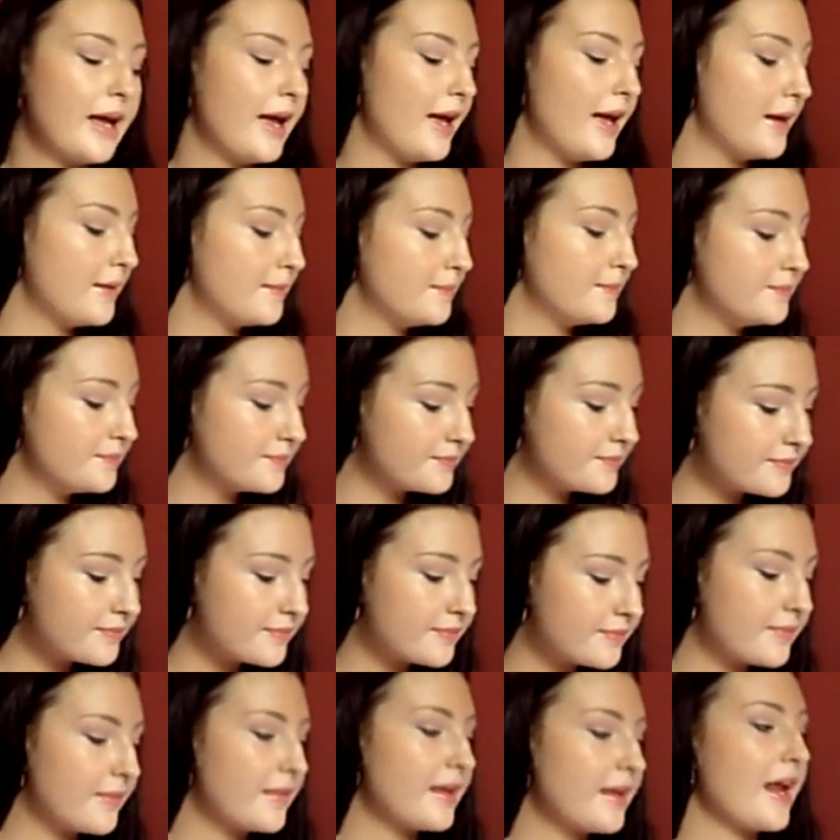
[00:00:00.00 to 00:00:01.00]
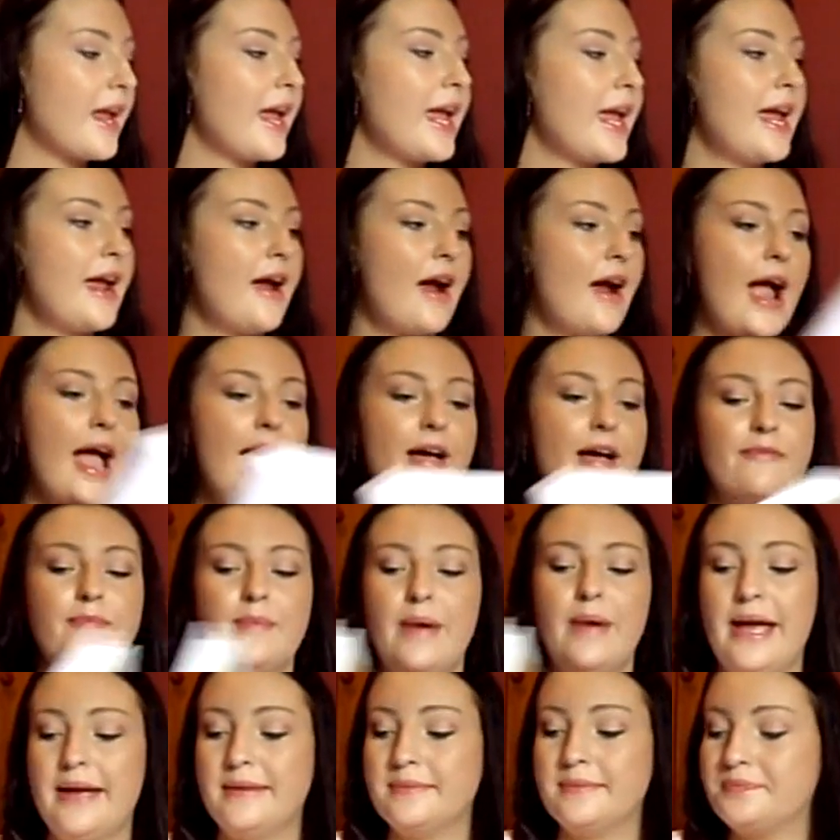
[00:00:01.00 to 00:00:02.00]
Um, here I
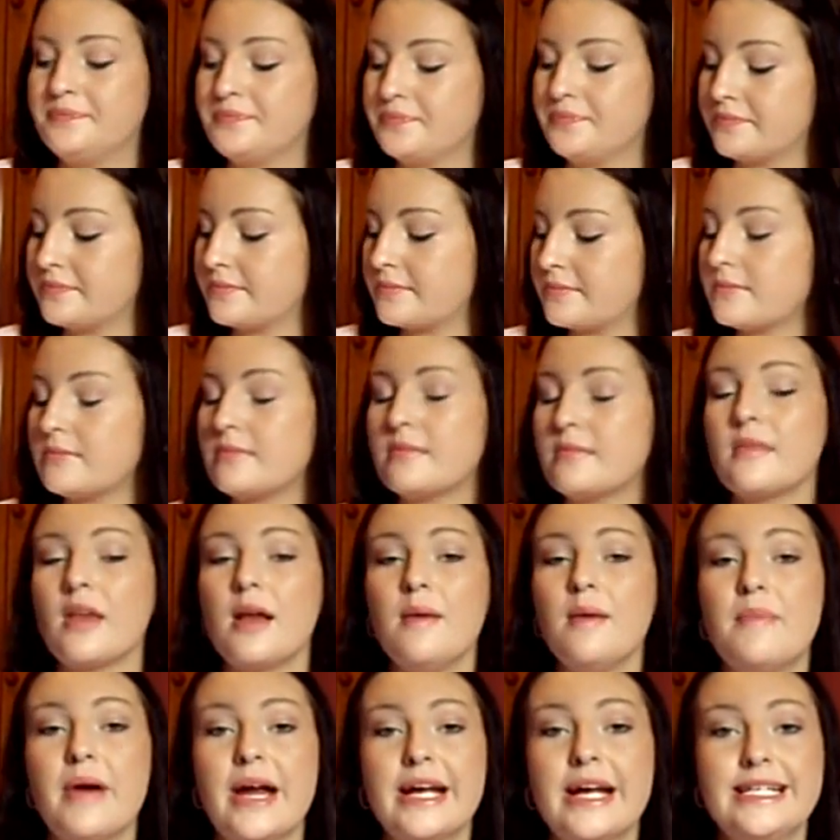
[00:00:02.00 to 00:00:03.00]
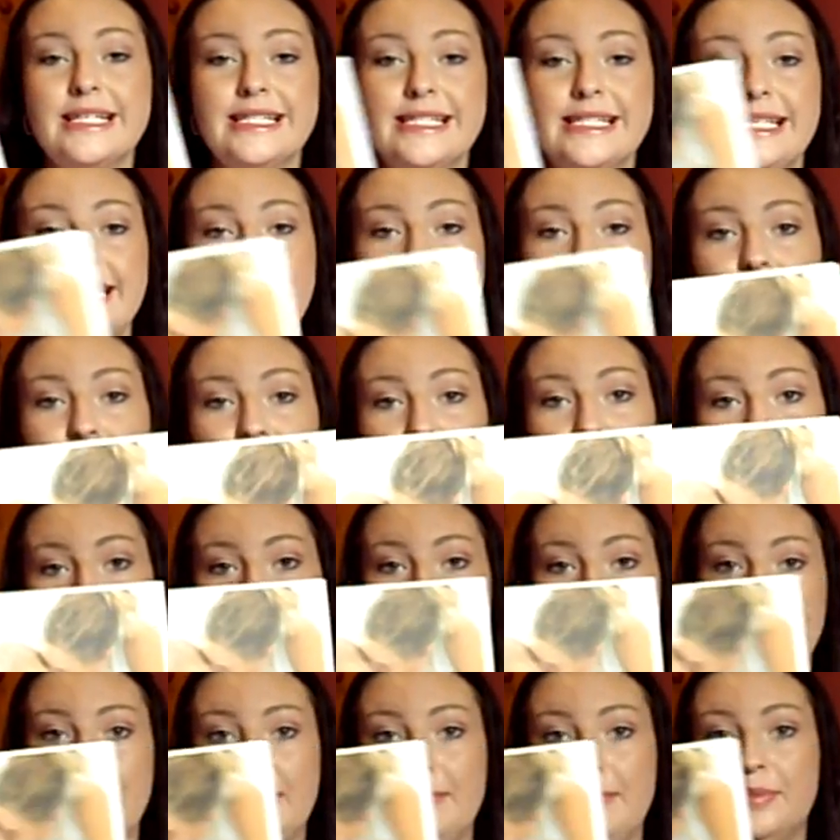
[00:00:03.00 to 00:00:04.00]
have my pregnancy and
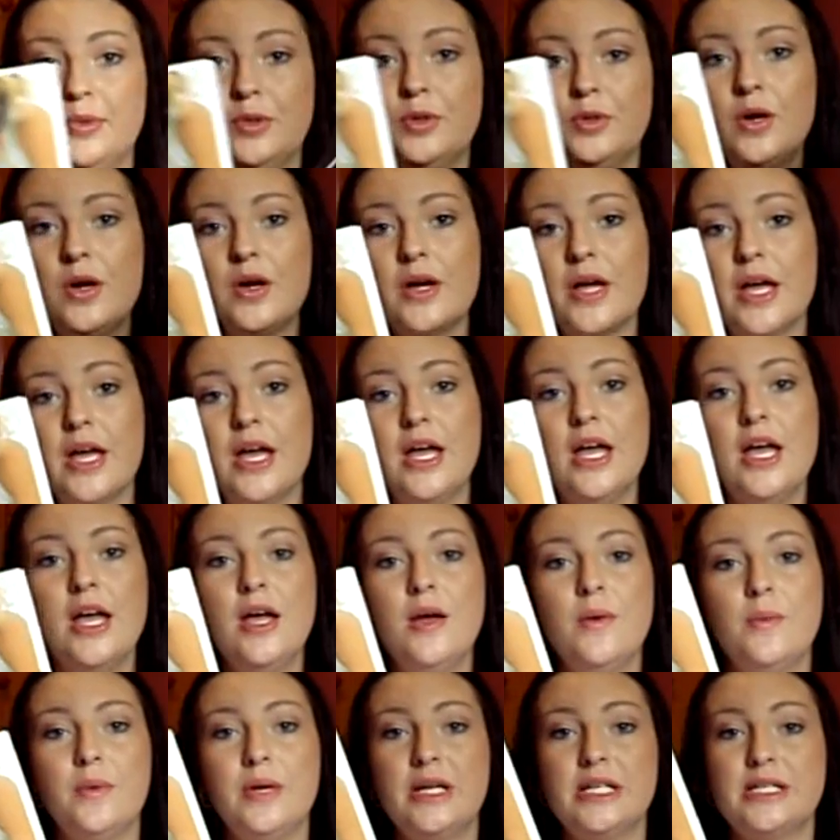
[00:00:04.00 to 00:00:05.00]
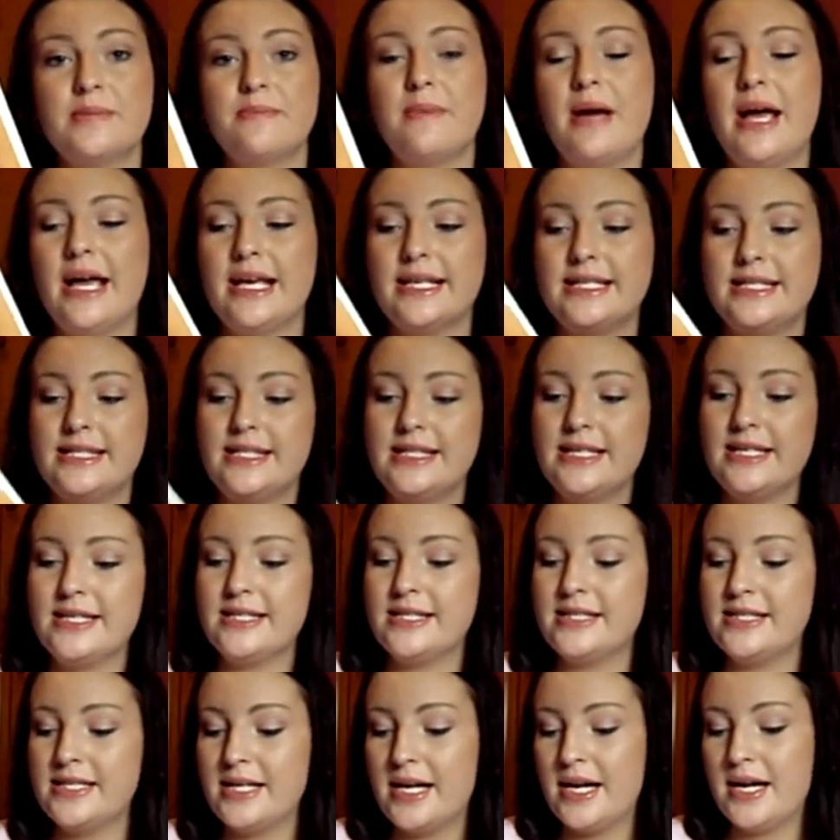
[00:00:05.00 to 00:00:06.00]
baby book, which my
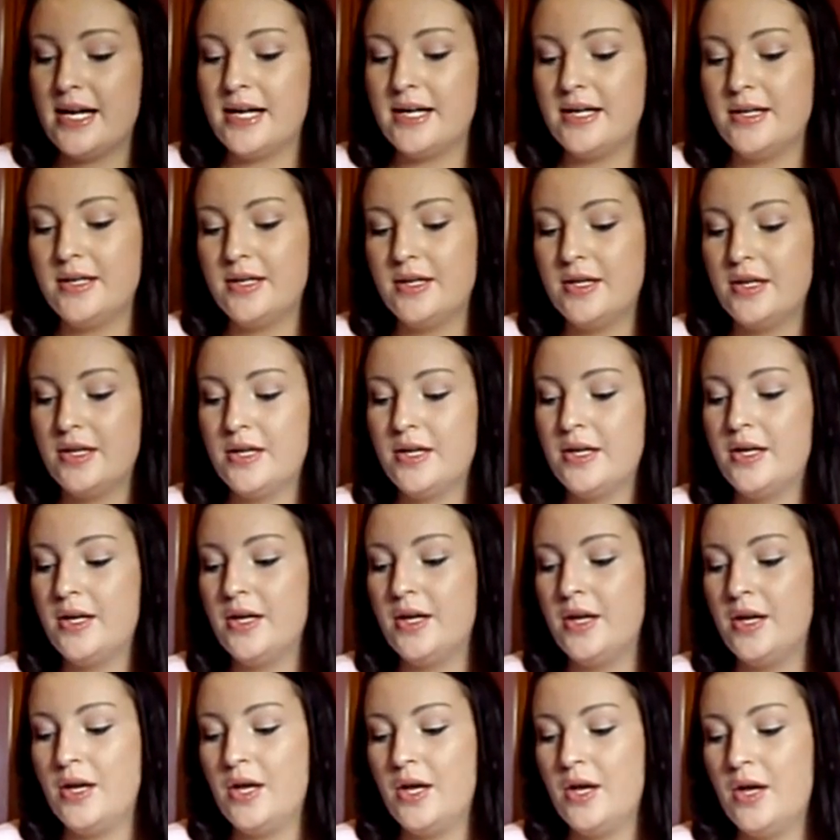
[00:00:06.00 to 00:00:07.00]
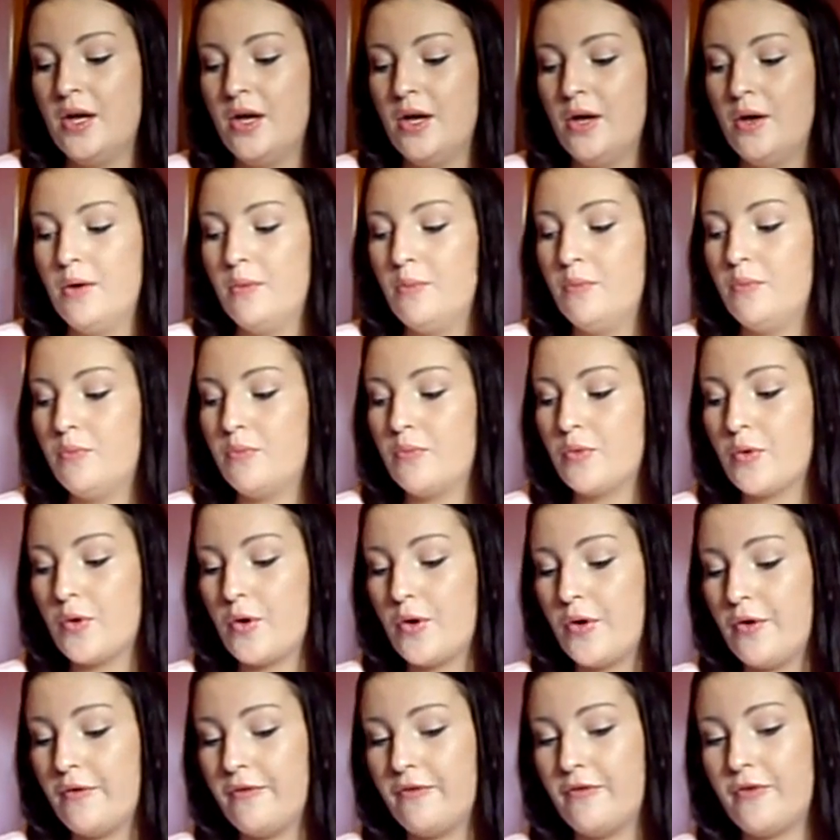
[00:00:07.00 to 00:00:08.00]
sister
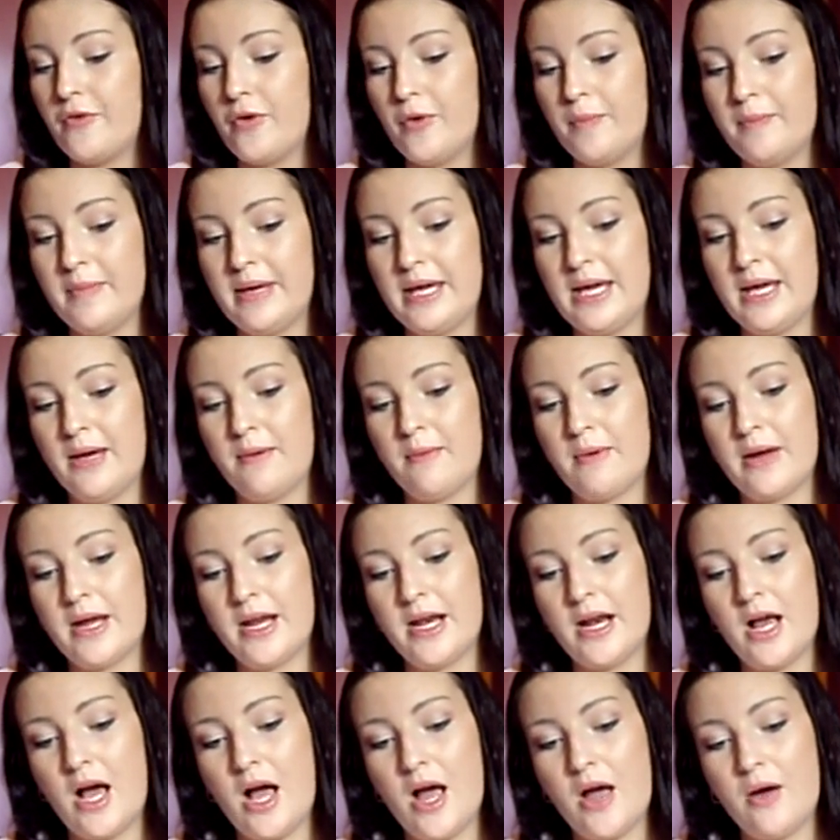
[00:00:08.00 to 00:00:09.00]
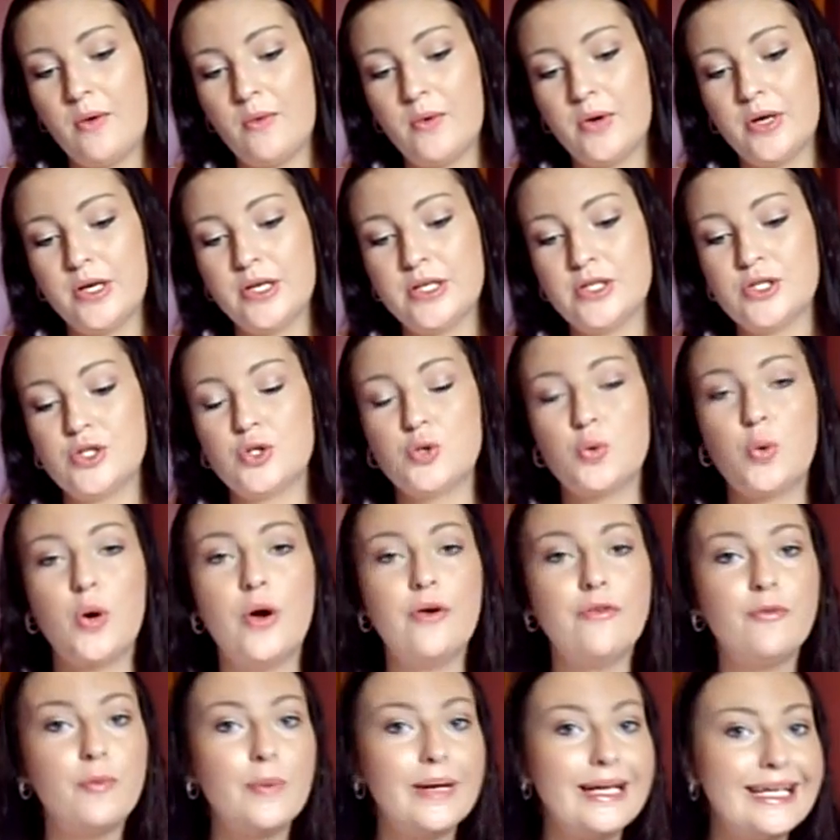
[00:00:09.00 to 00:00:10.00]
brought for me when I was
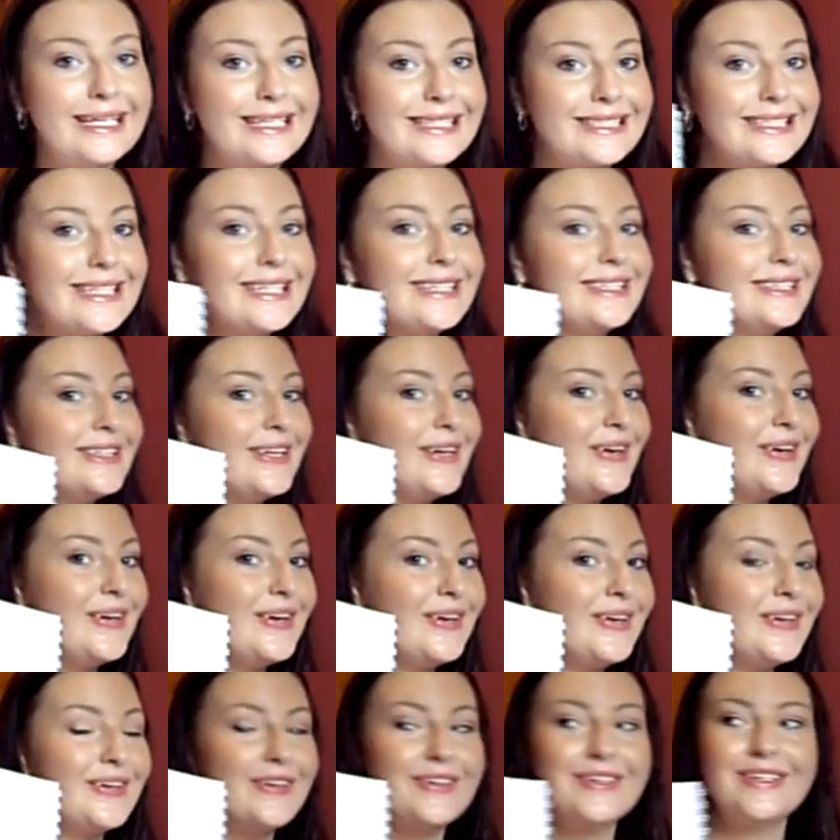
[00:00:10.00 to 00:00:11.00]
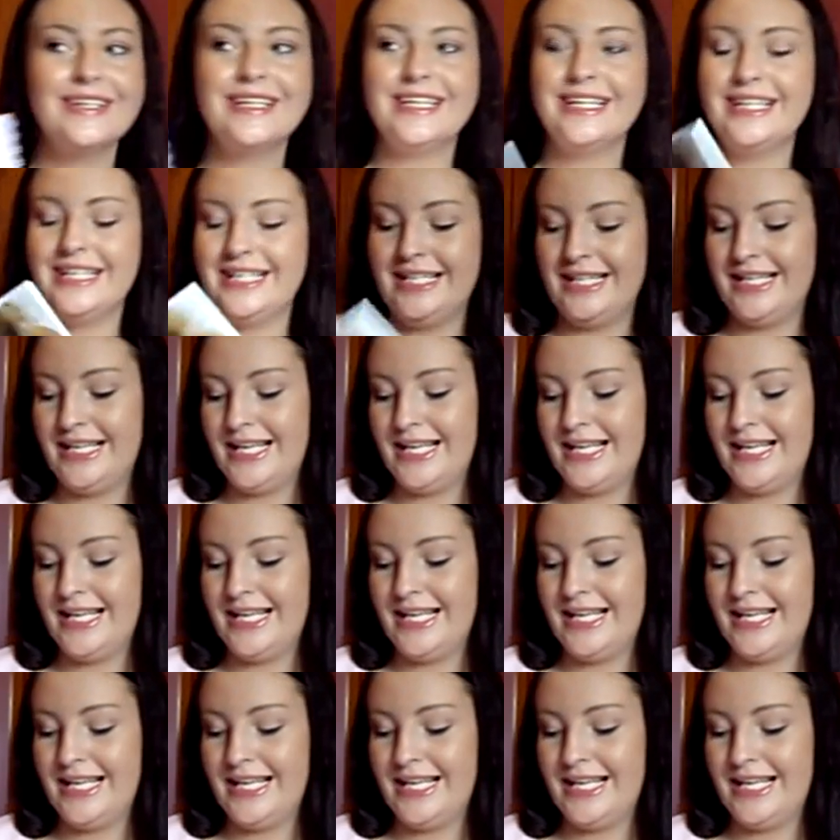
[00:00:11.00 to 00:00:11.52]
12 weeks along.